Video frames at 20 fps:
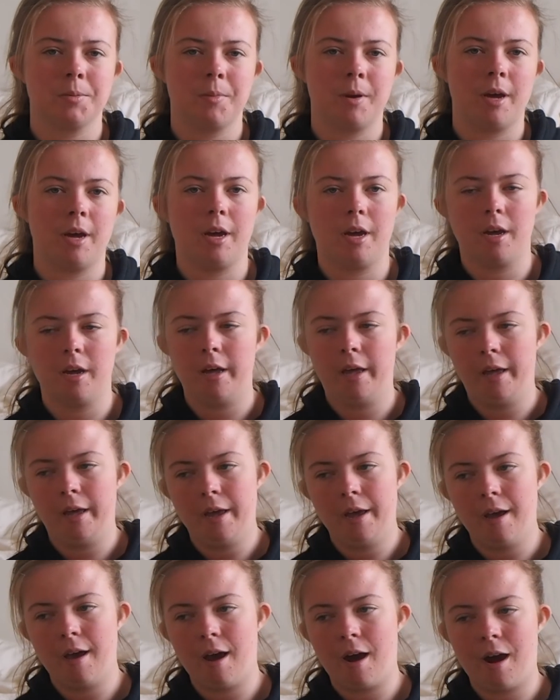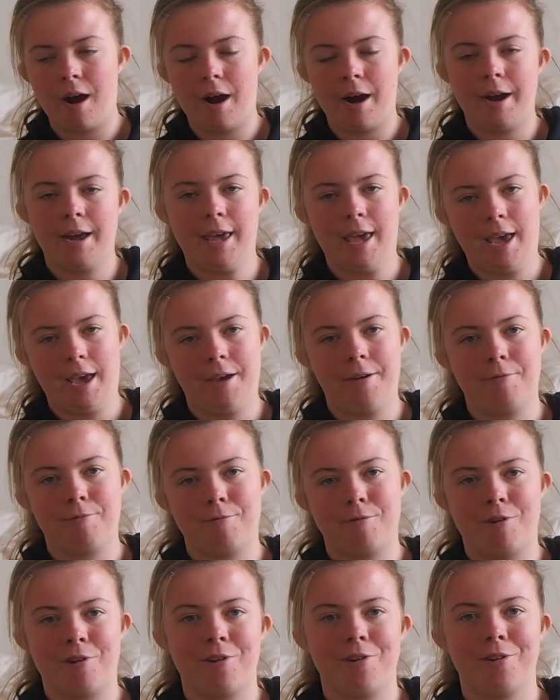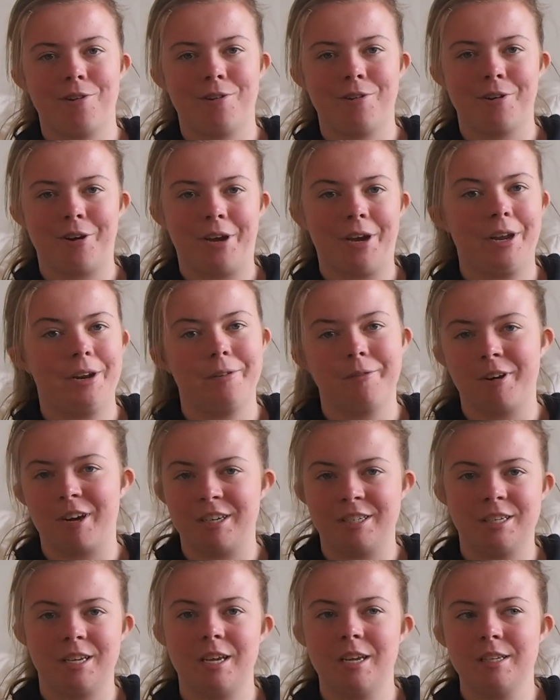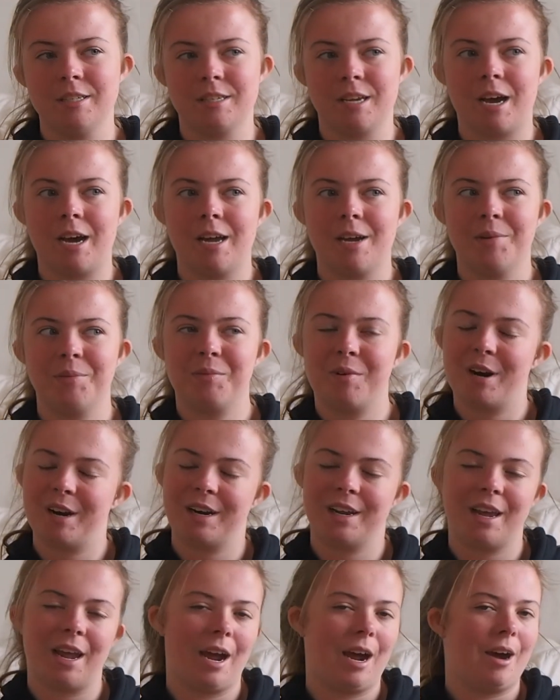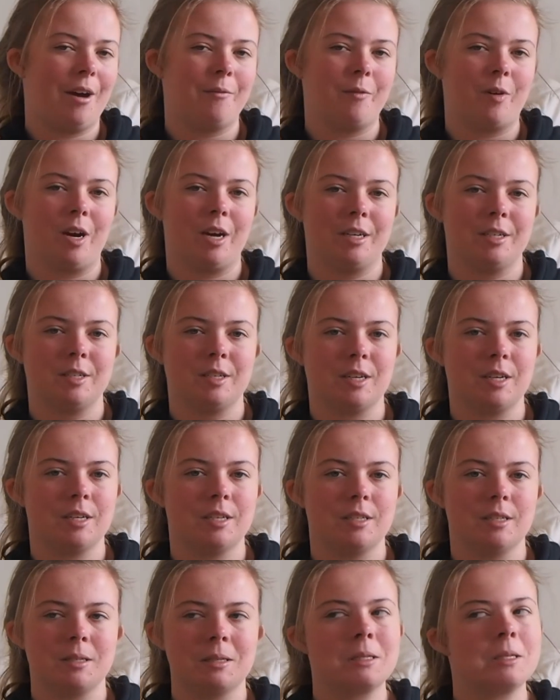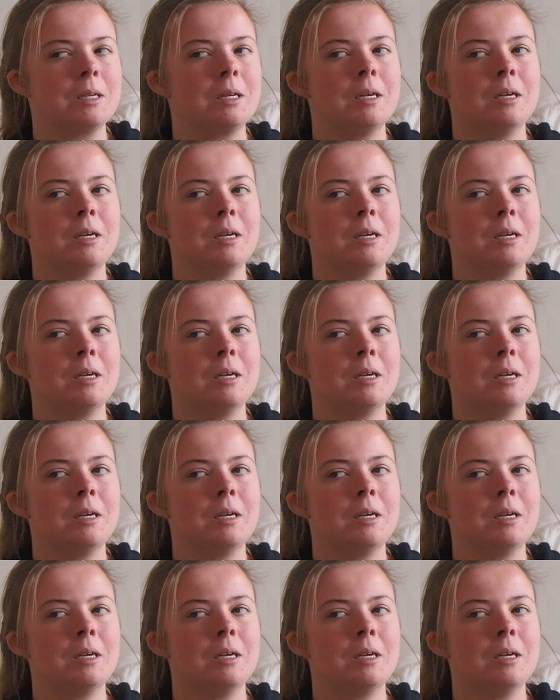where I have no creative ideas, I am running out of ideas.